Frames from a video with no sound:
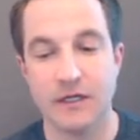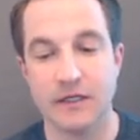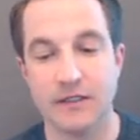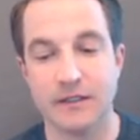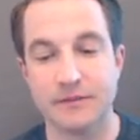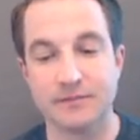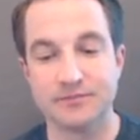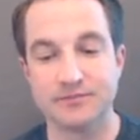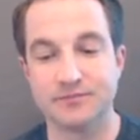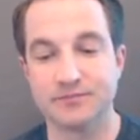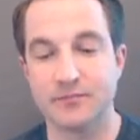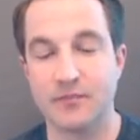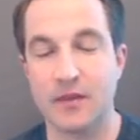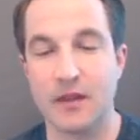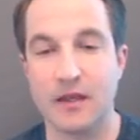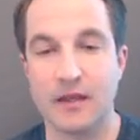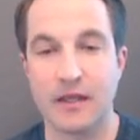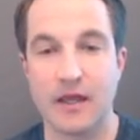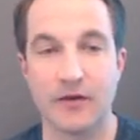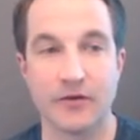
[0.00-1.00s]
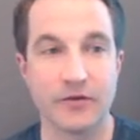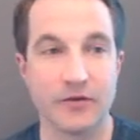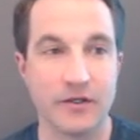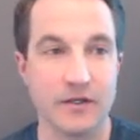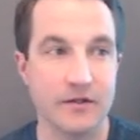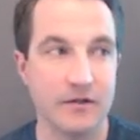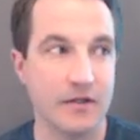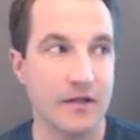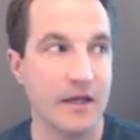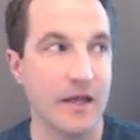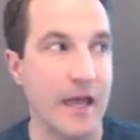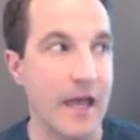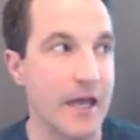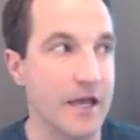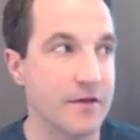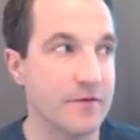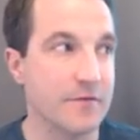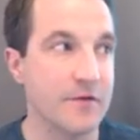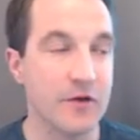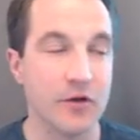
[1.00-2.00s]
um, calculate
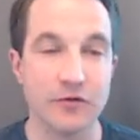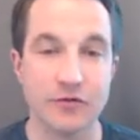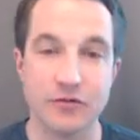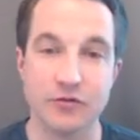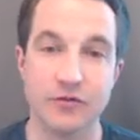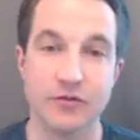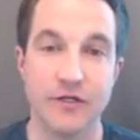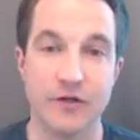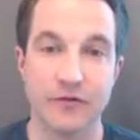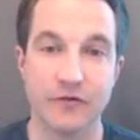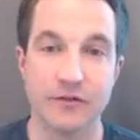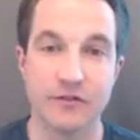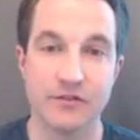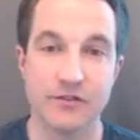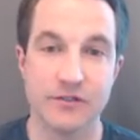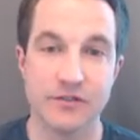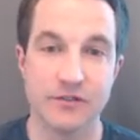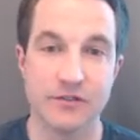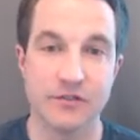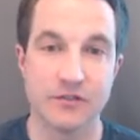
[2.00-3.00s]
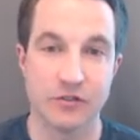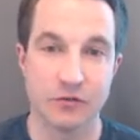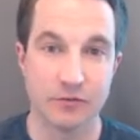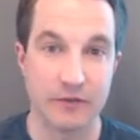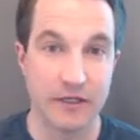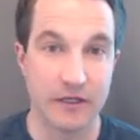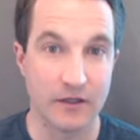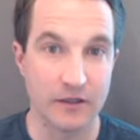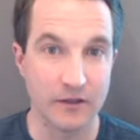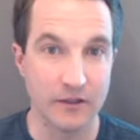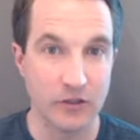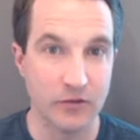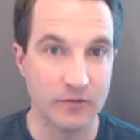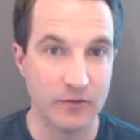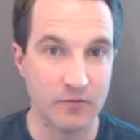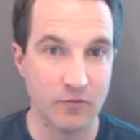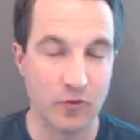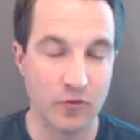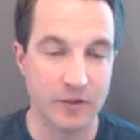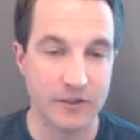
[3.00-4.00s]
AVO2 difference. So we'll get a little
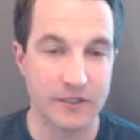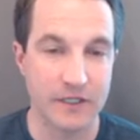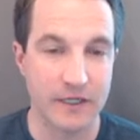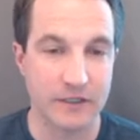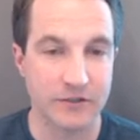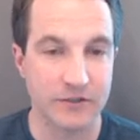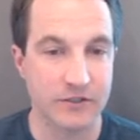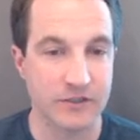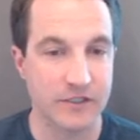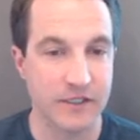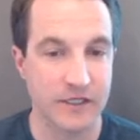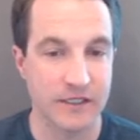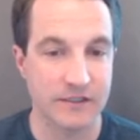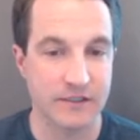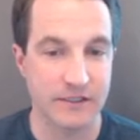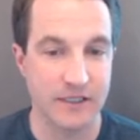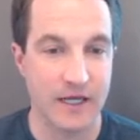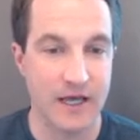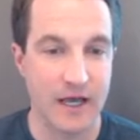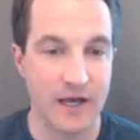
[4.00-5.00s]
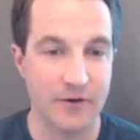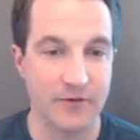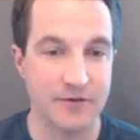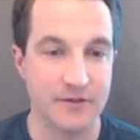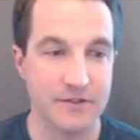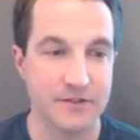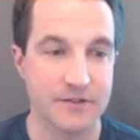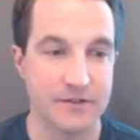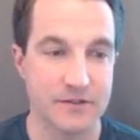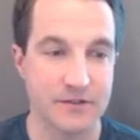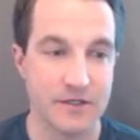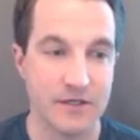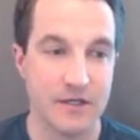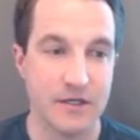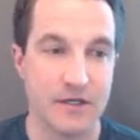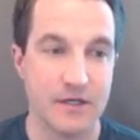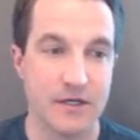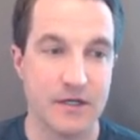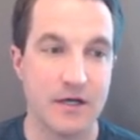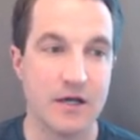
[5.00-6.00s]
bit more into exercise and how this
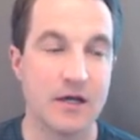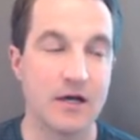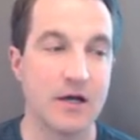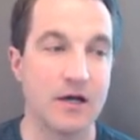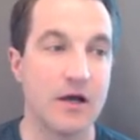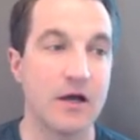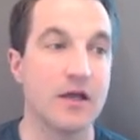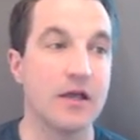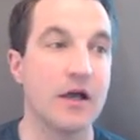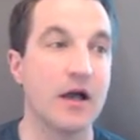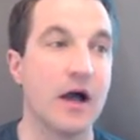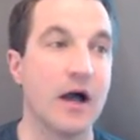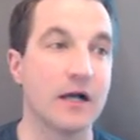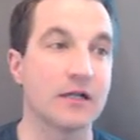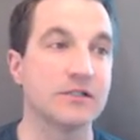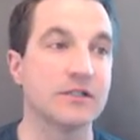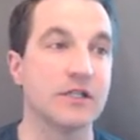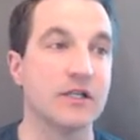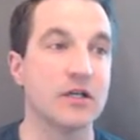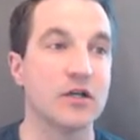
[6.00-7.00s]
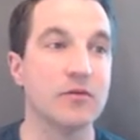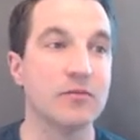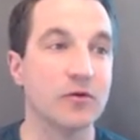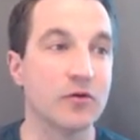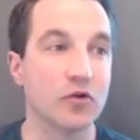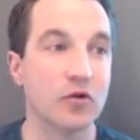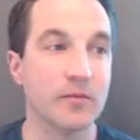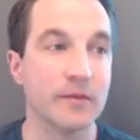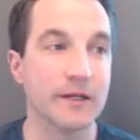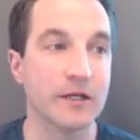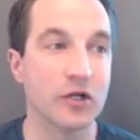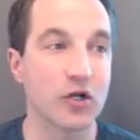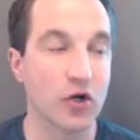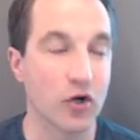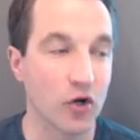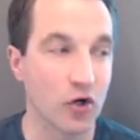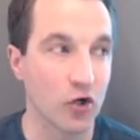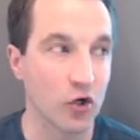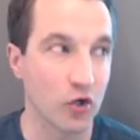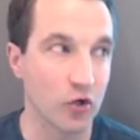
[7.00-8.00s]
oxy-hemoglobin
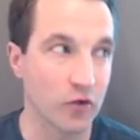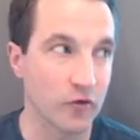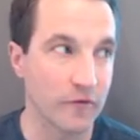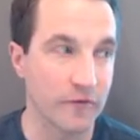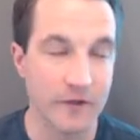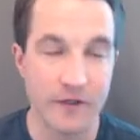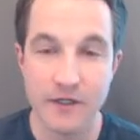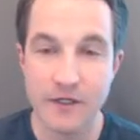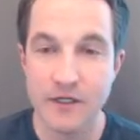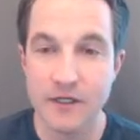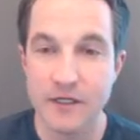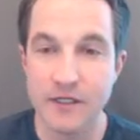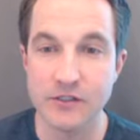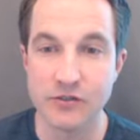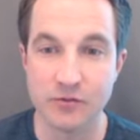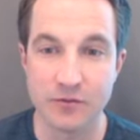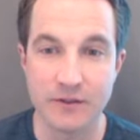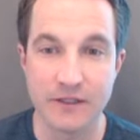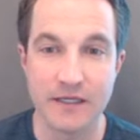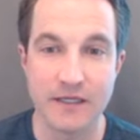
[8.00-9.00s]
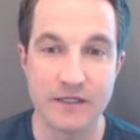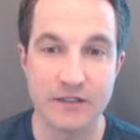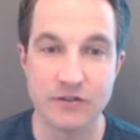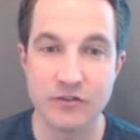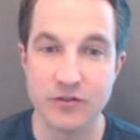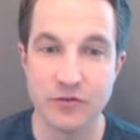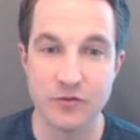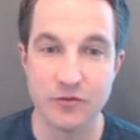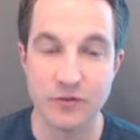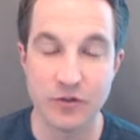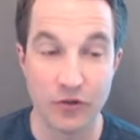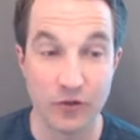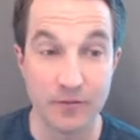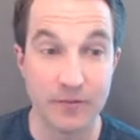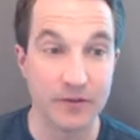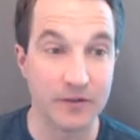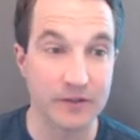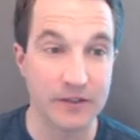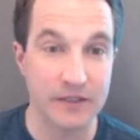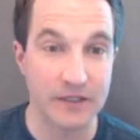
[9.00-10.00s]
curve is related to your
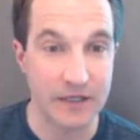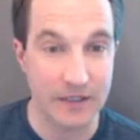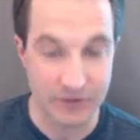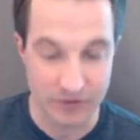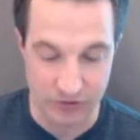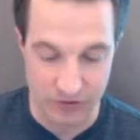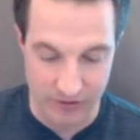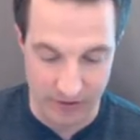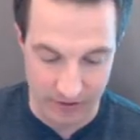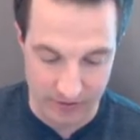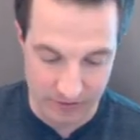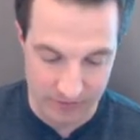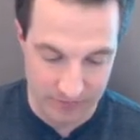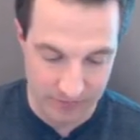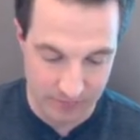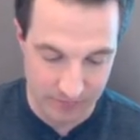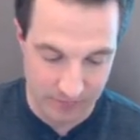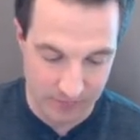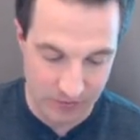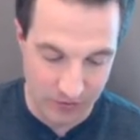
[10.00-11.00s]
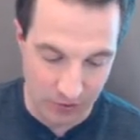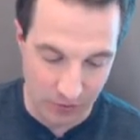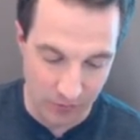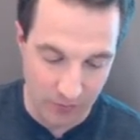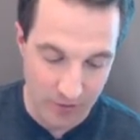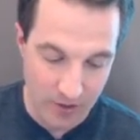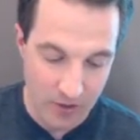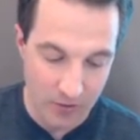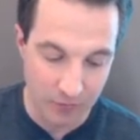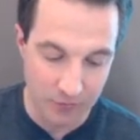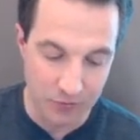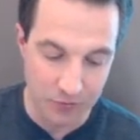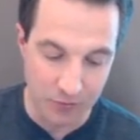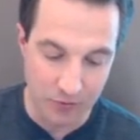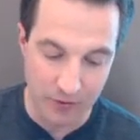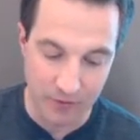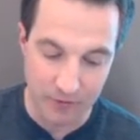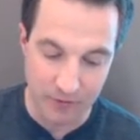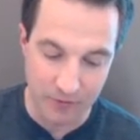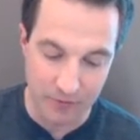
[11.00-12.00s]
ability to exercise. So we'll do a
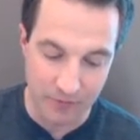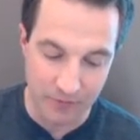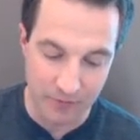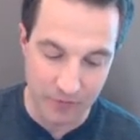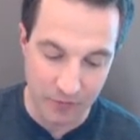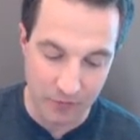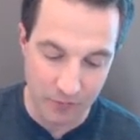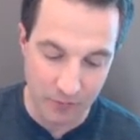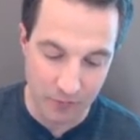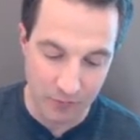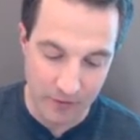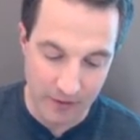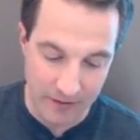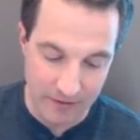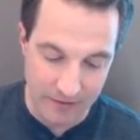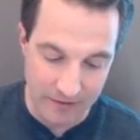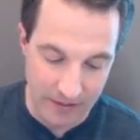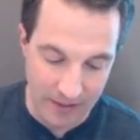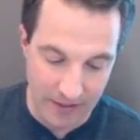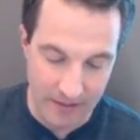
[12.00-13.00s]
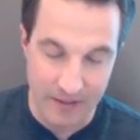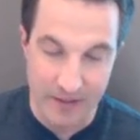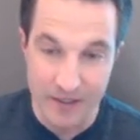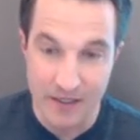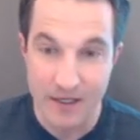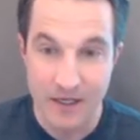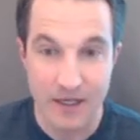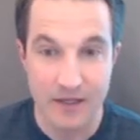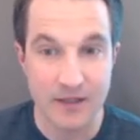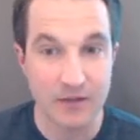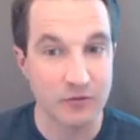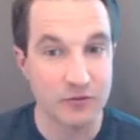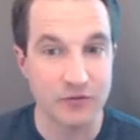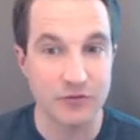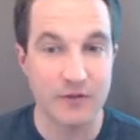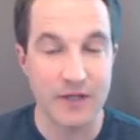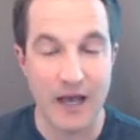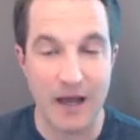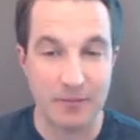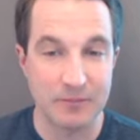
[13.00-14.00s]
quick little review. We'll get into that, and then we'll
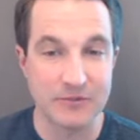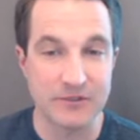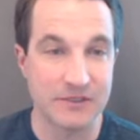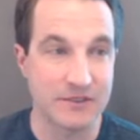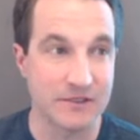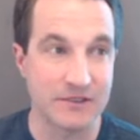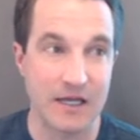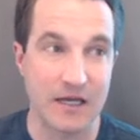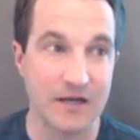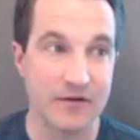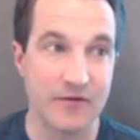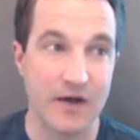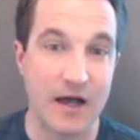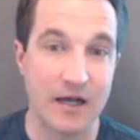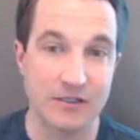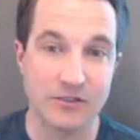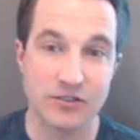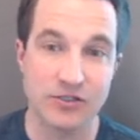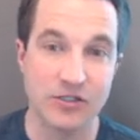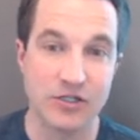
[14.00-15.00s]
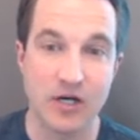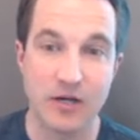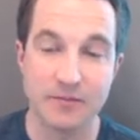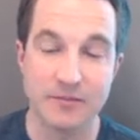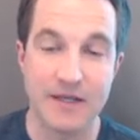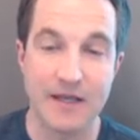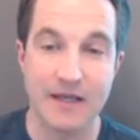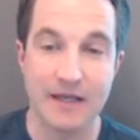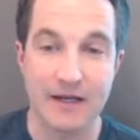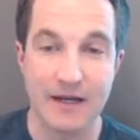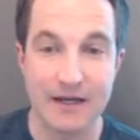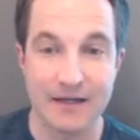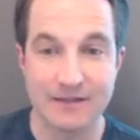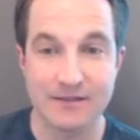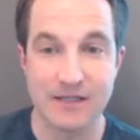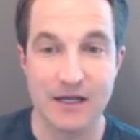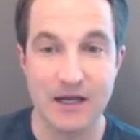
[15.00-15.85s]
do the opposite side of oxygen uptake and